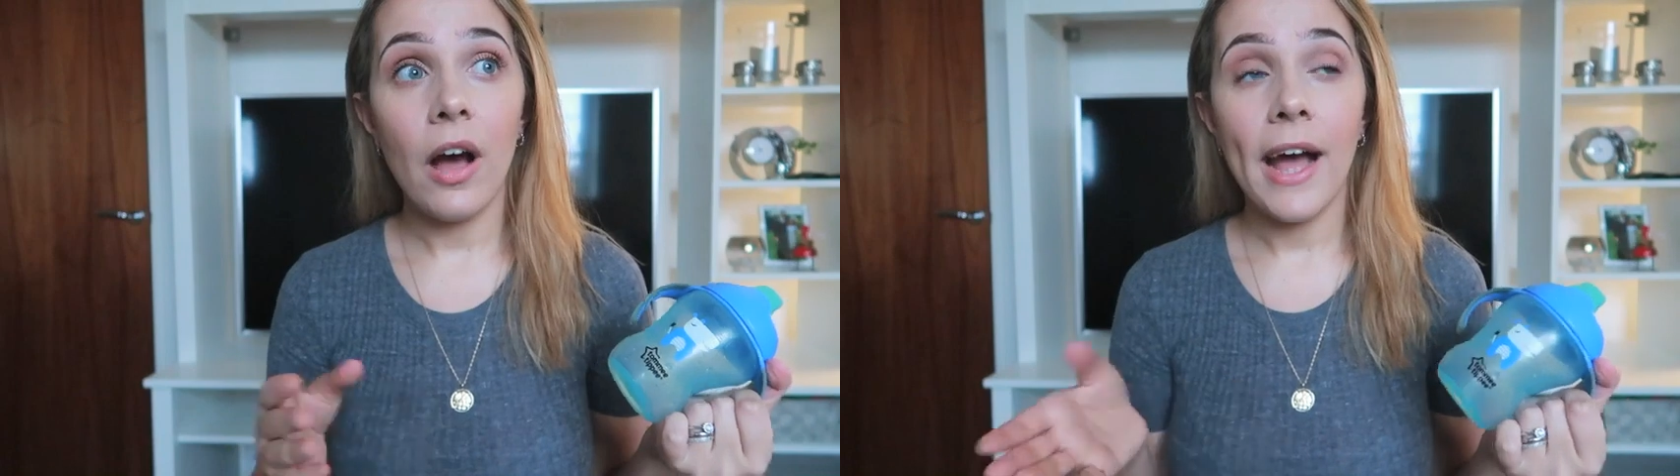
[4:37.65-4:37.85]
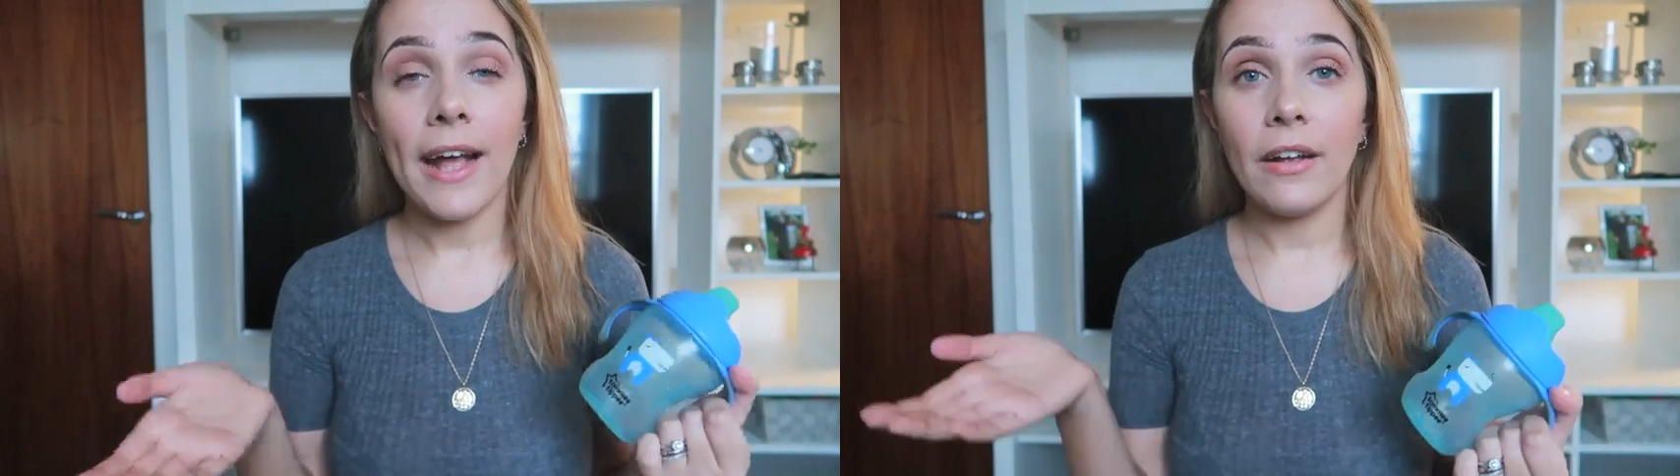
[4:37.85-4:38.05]

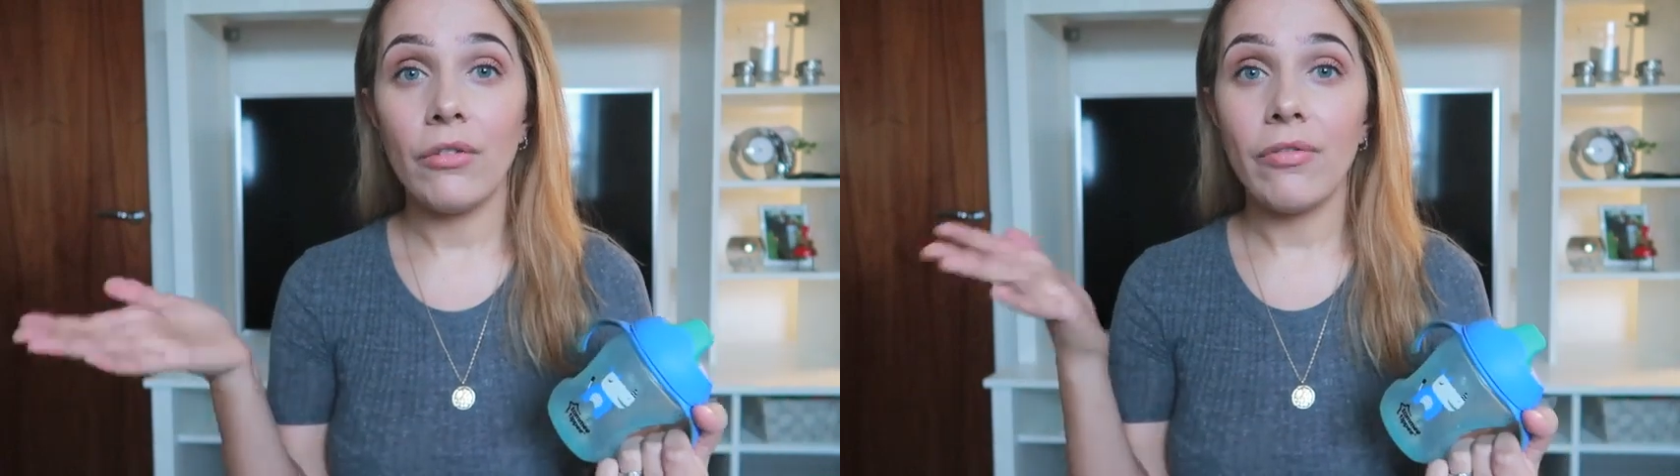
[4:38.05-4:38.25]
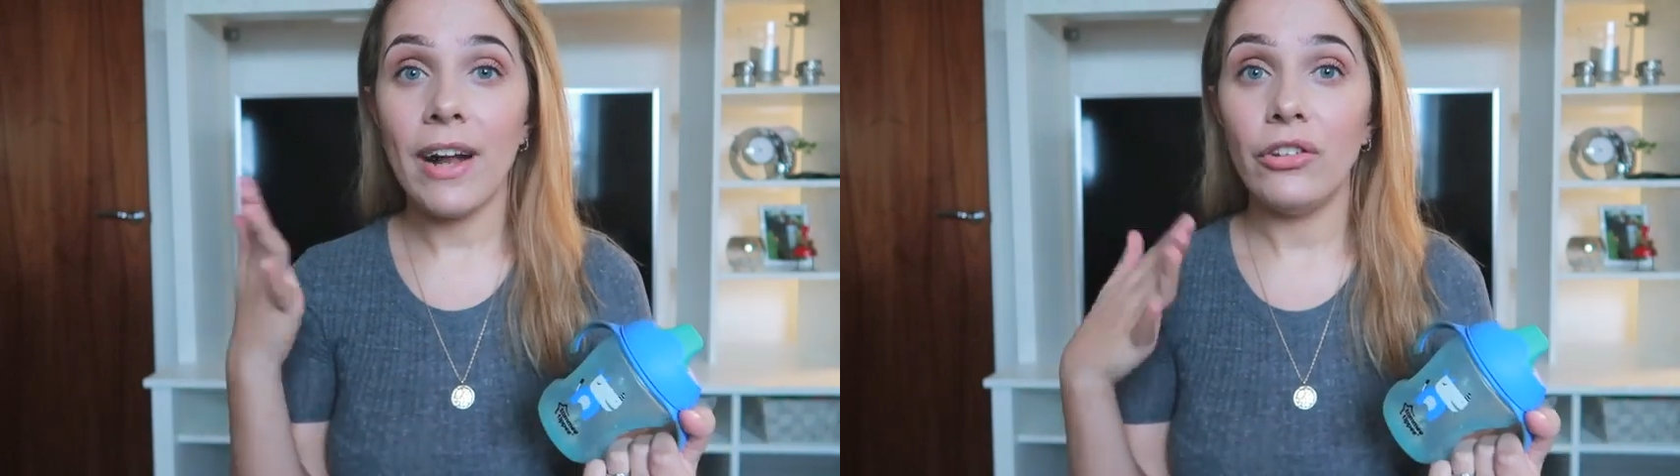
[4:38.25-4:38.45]
I
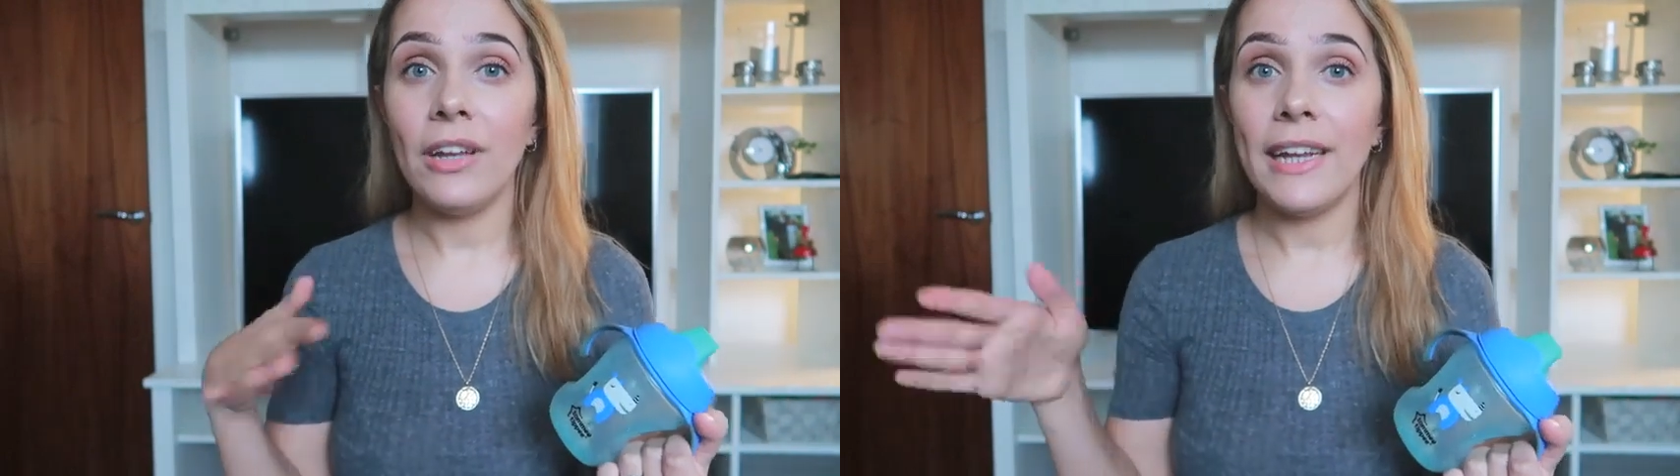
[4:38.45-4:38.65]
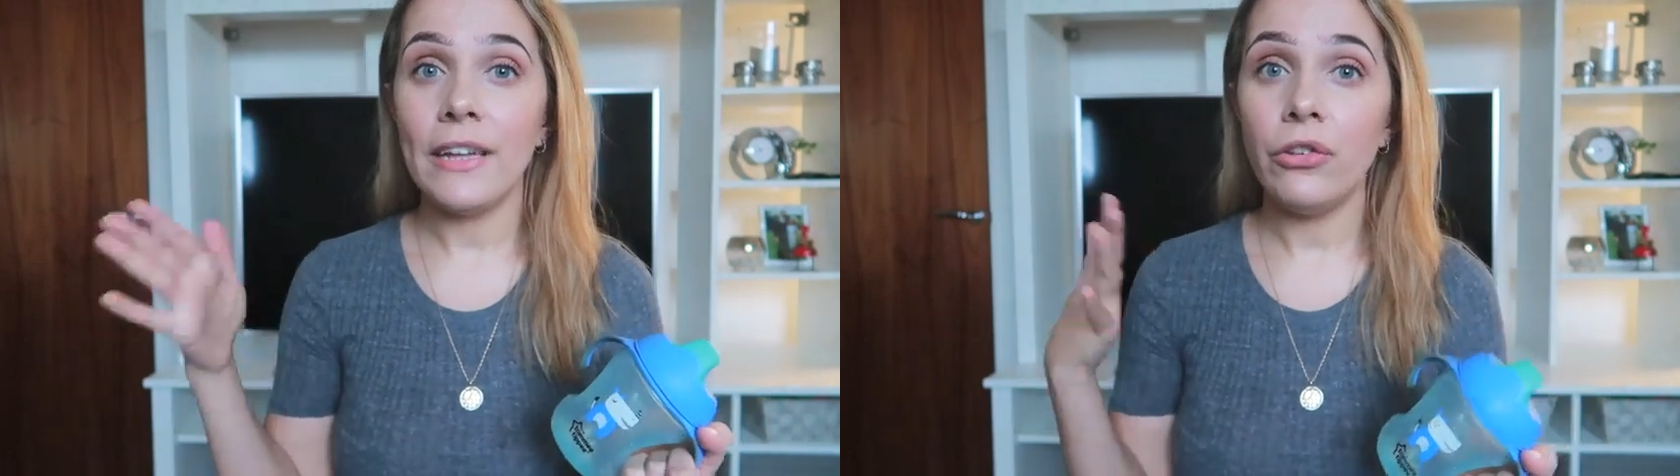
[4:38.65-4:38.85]

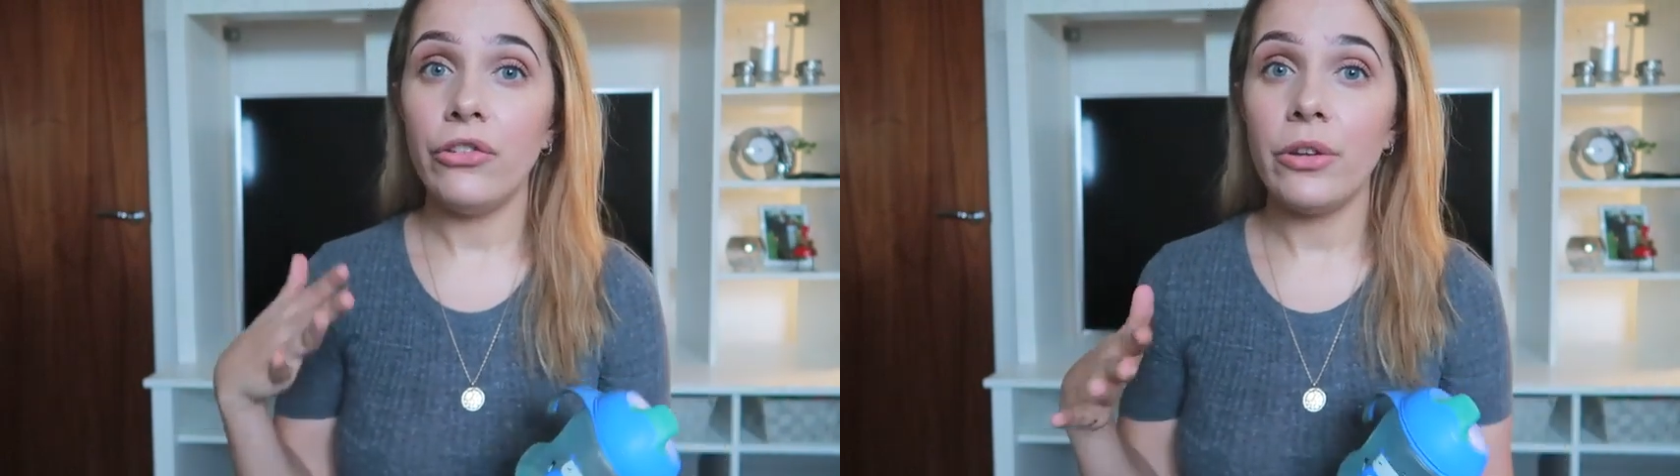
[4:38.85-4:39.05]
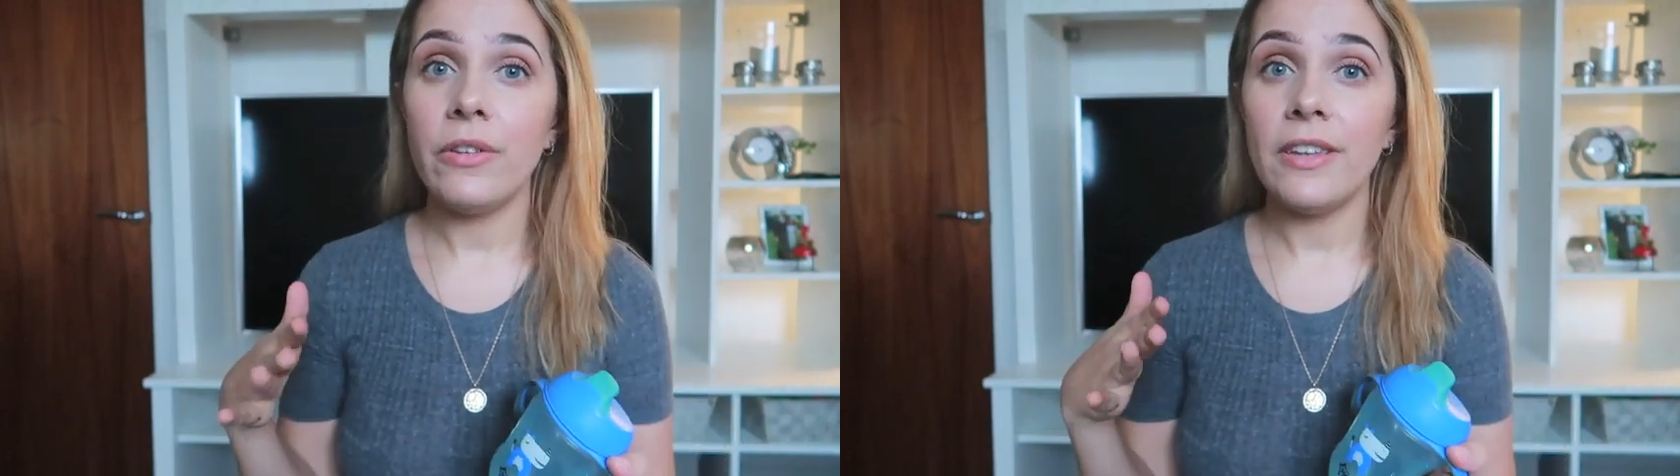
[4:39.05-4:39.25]
gradually
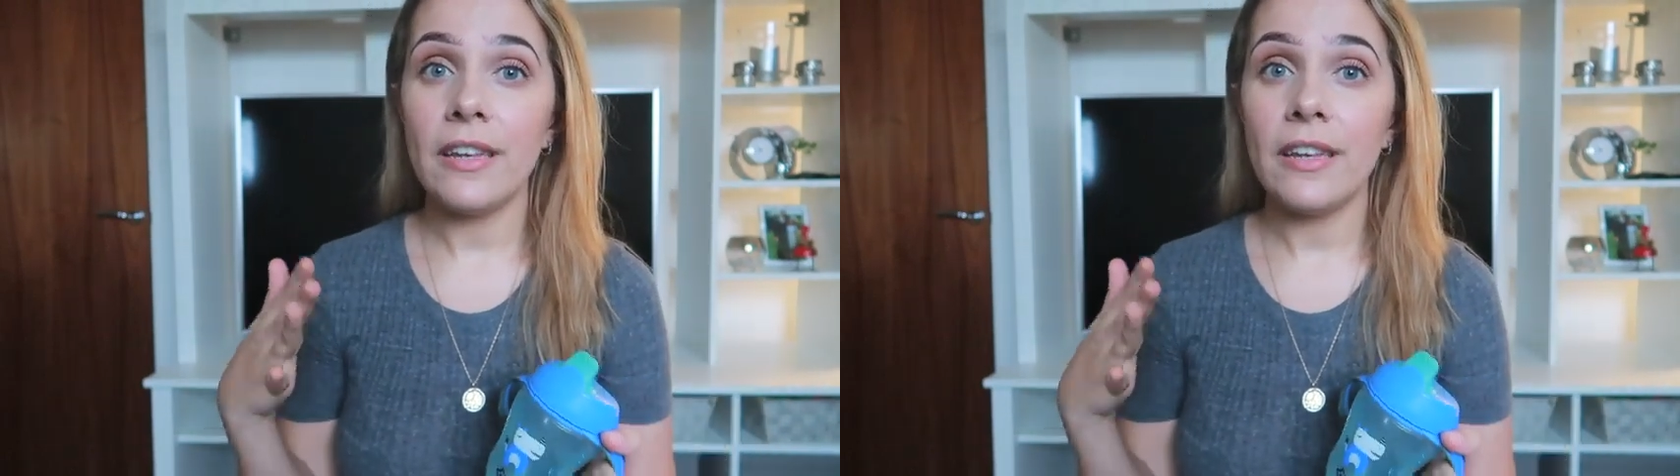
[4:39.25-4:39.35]
introduced